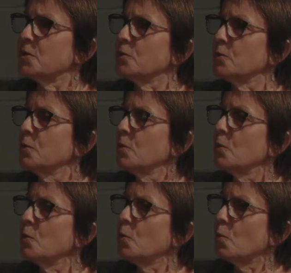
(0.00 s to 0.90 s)
on
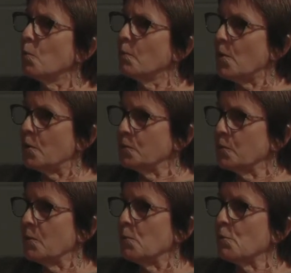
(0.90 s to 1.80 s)

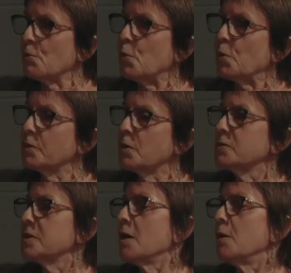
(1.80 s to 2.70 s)
more on what
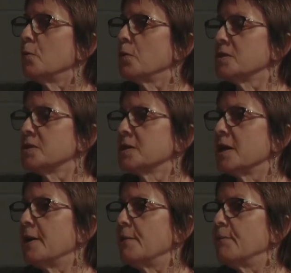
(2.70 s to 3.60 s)
God's heart was.
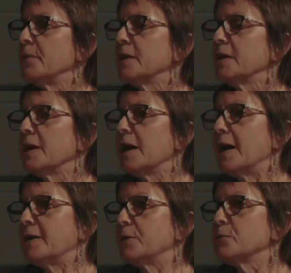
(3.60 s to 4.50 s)

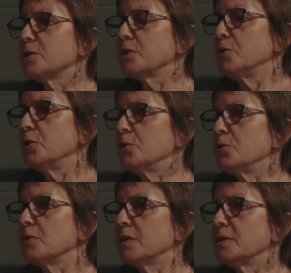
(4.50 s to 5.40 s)
And I also
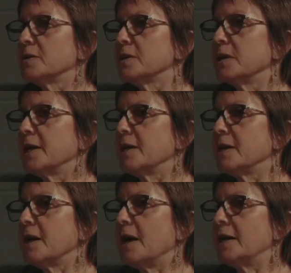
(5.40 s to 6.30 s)
knew that
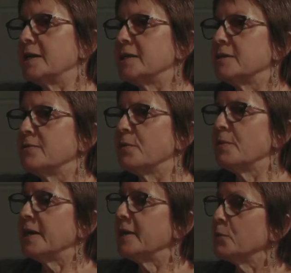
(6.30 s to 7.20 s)
for
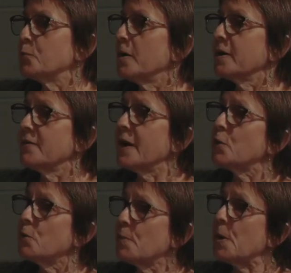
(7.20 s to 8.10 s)
me, it would work if I
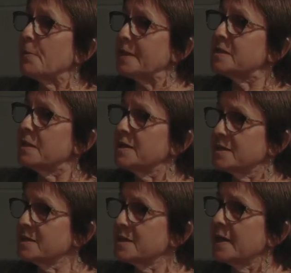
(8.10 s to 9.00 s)

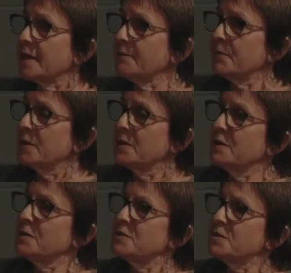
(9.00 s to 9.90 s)
compartmentalised the day.
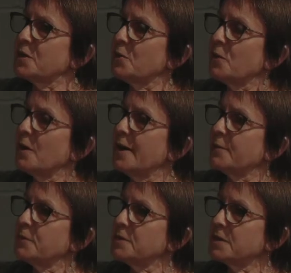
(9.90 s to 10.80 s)
So I
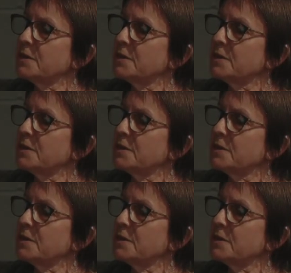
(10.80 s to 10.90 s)
would